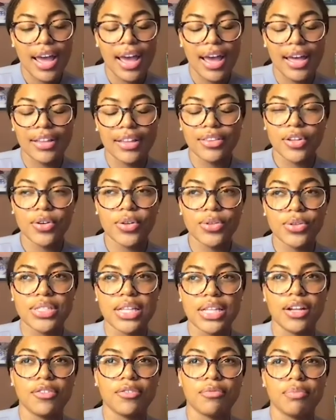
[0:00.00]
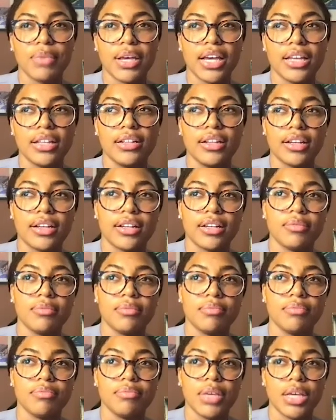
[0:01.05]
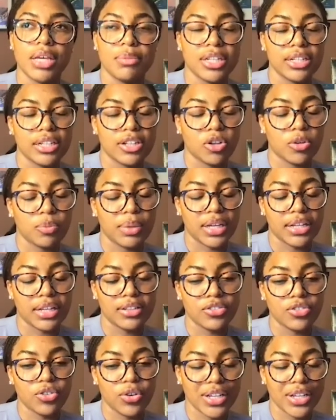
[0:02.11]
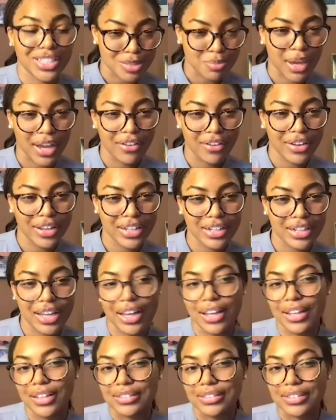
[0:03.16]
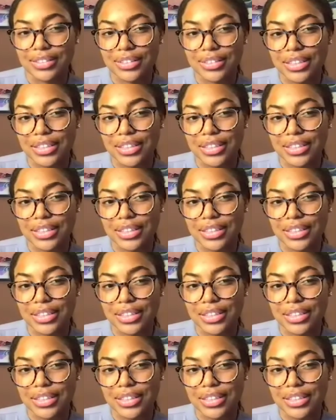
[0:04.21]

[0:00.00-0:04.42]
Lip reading: and those that have made it maybe a little bit transparent and